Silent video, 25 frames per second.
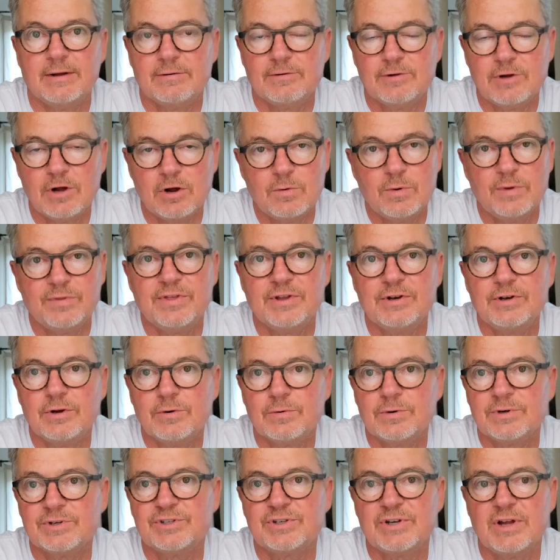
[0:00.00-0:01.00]
Go with the
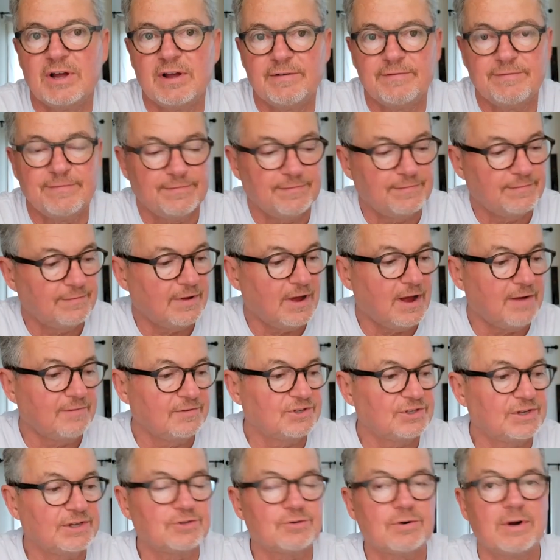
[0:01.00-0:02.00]
newer stuff.
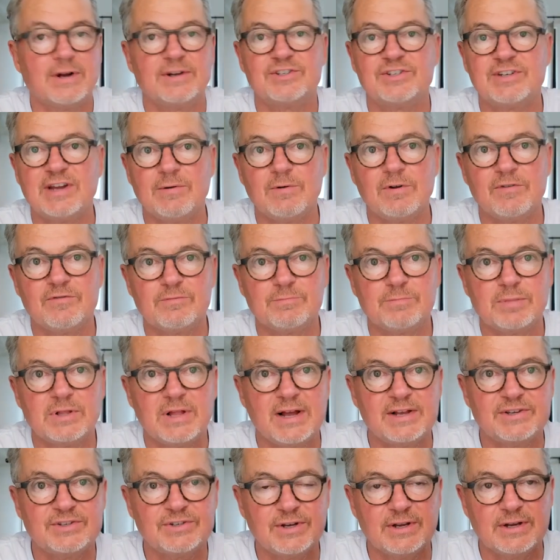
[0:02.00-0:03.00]
Obviously, try and stay away from
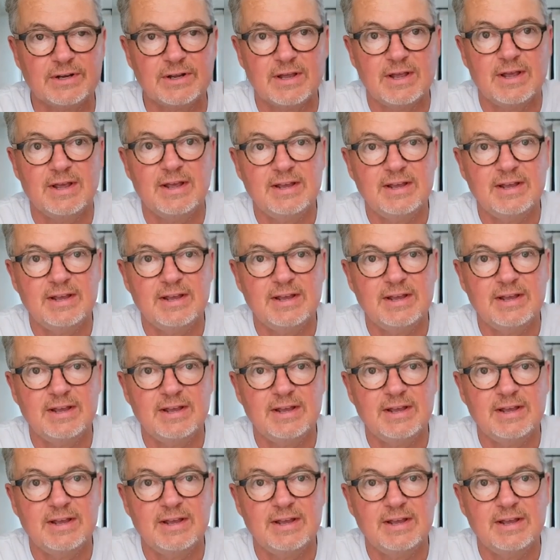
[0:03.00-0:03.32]
plastic.